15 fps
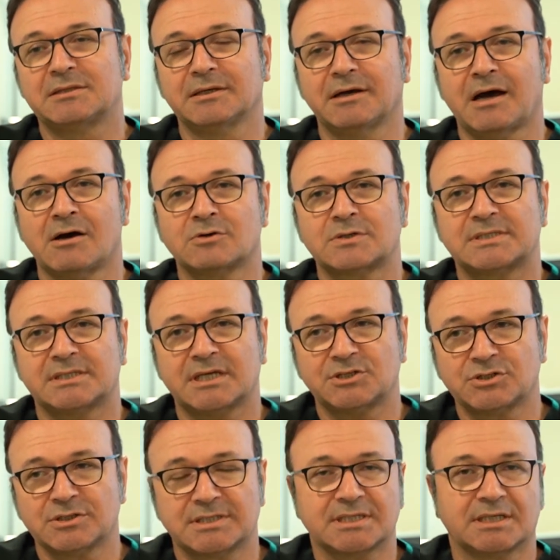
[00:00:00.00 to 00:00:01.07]
our
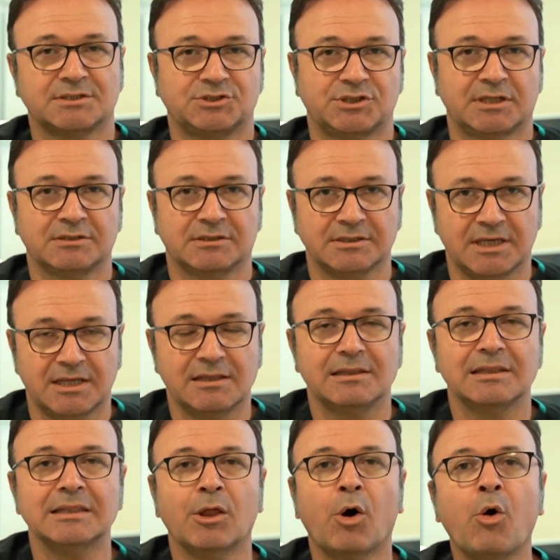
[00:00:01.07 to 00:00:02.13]
sessions are generally
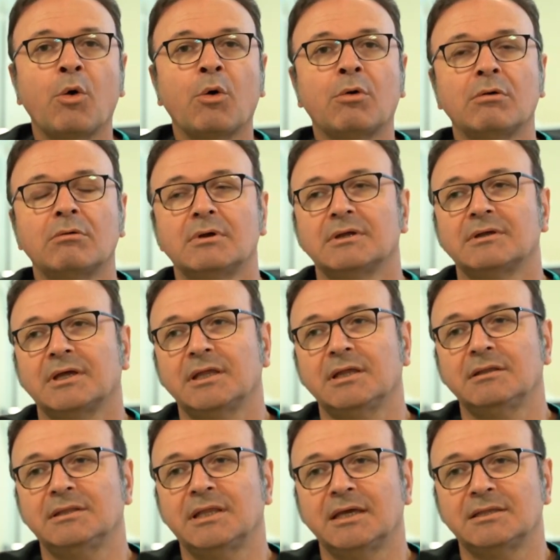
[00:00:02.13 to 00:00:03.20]
long.
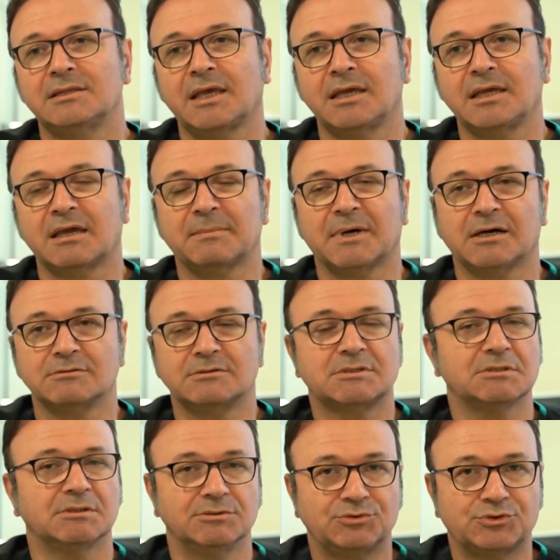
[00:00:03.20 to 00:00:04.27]
They take
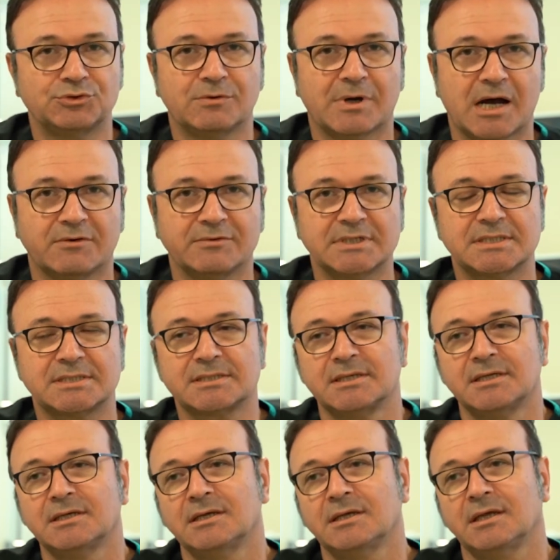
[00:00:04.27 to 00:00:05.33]
about 2 hours,
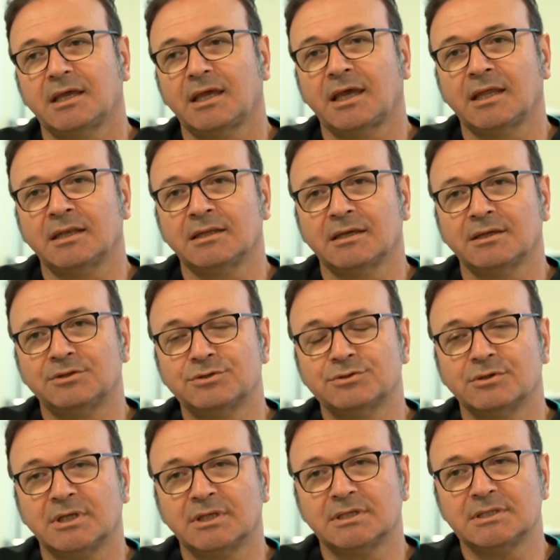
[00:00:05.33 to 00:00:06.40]
and
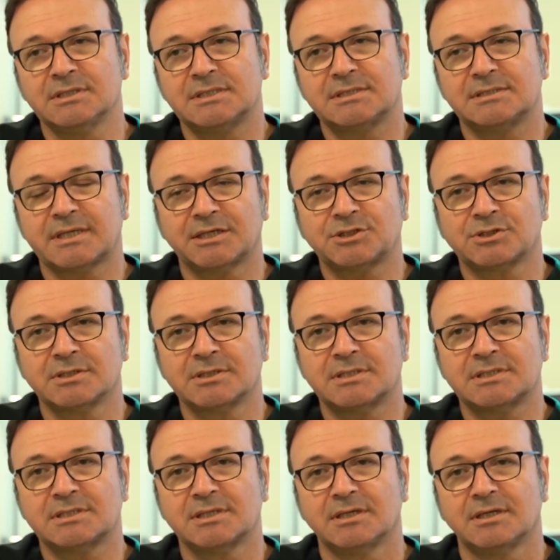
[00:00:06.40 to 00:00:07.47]
during these
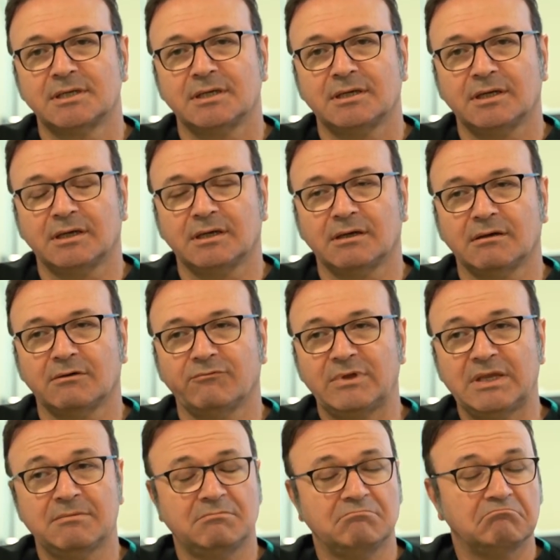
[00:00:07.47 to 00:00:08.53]
sessions,
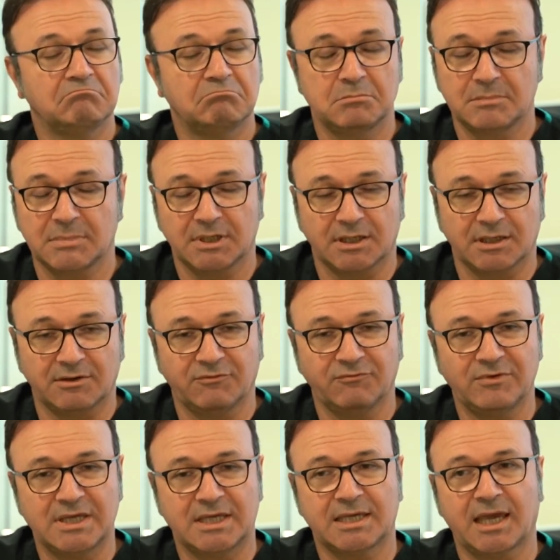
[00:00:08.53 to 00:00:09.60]

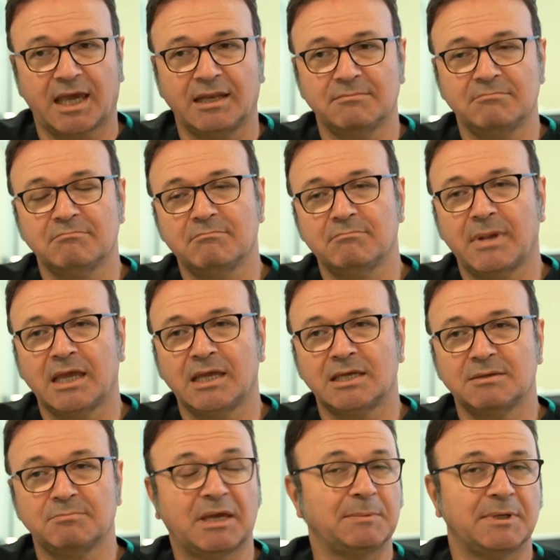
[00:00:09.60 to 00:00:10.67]
we can
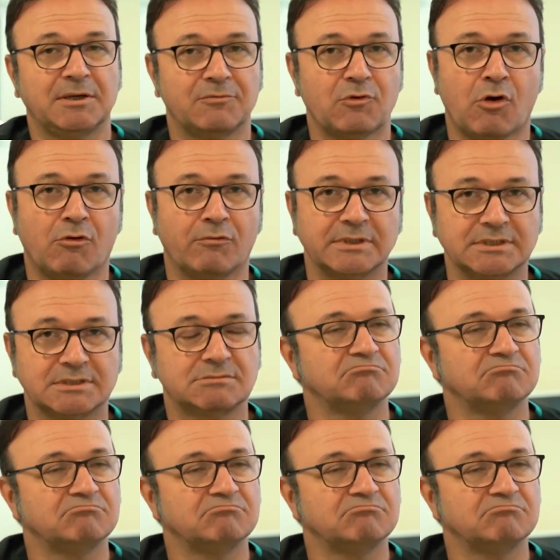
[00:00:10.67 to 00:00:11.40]
make maybe over